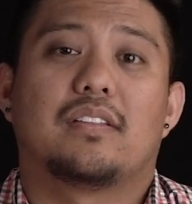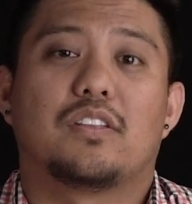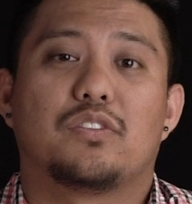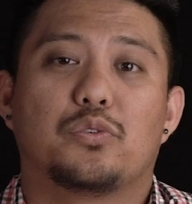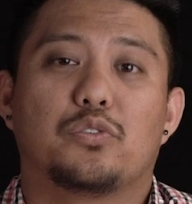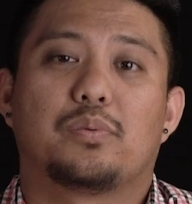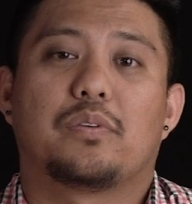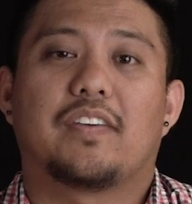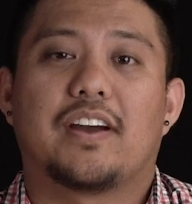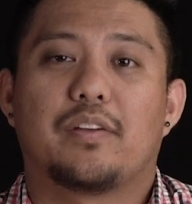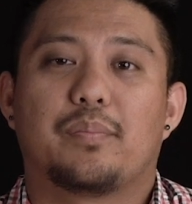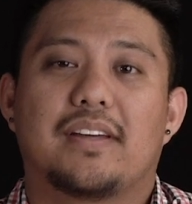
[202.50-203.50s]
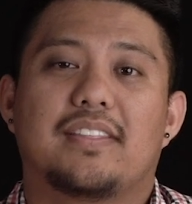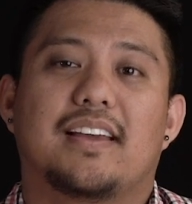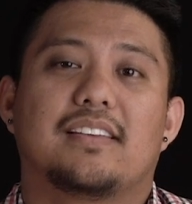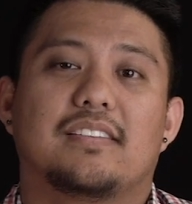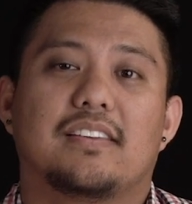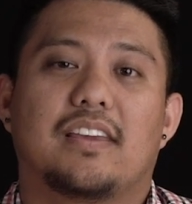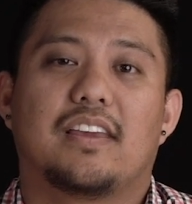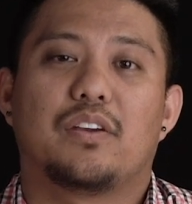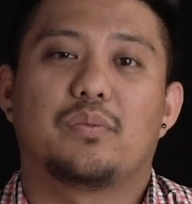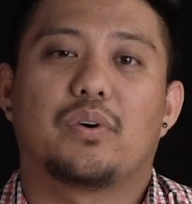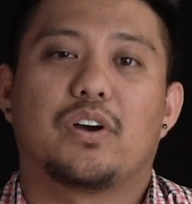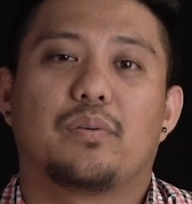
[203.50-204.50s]
the tools provided by the
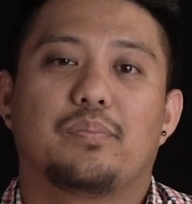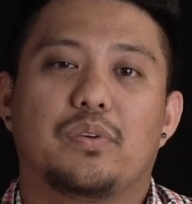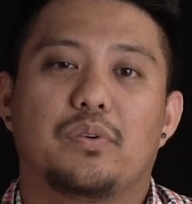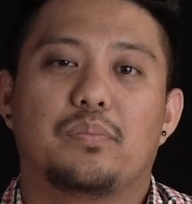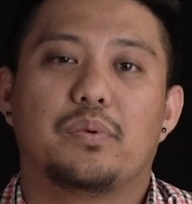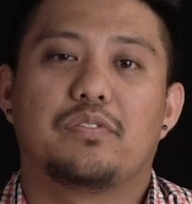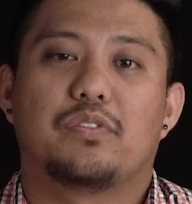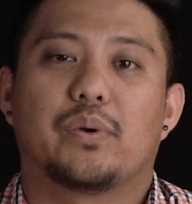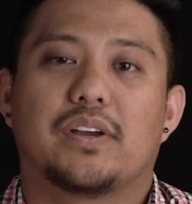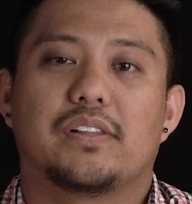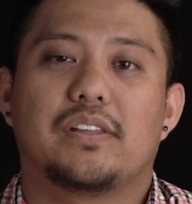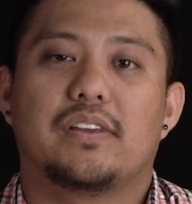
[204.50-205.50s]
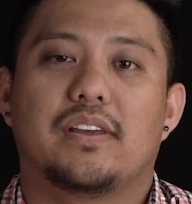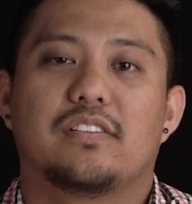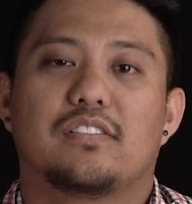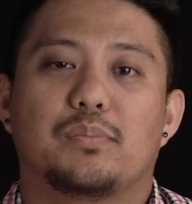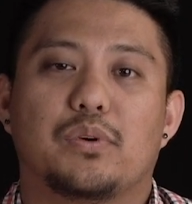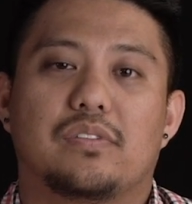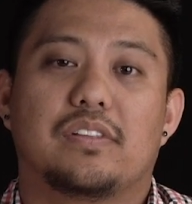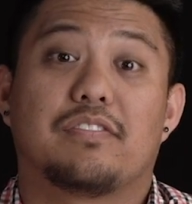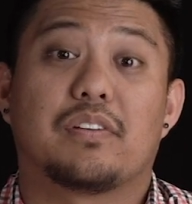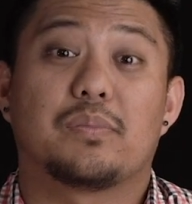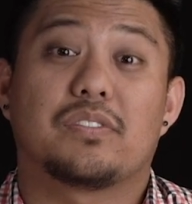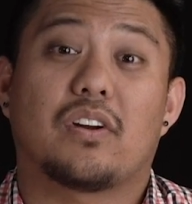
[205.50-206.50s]
SDK will help you move quickly and smoothly
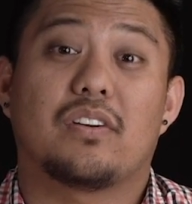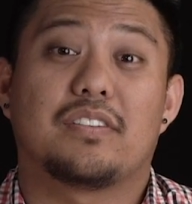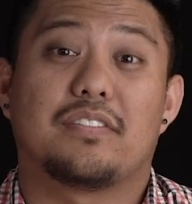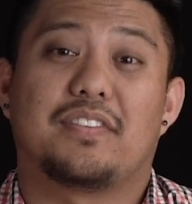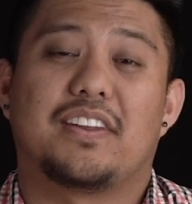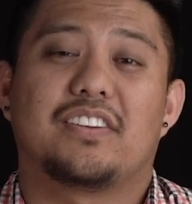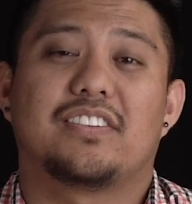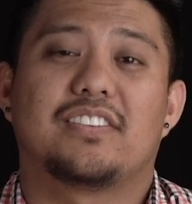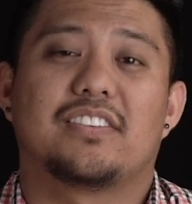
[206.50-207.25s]
from start to finish.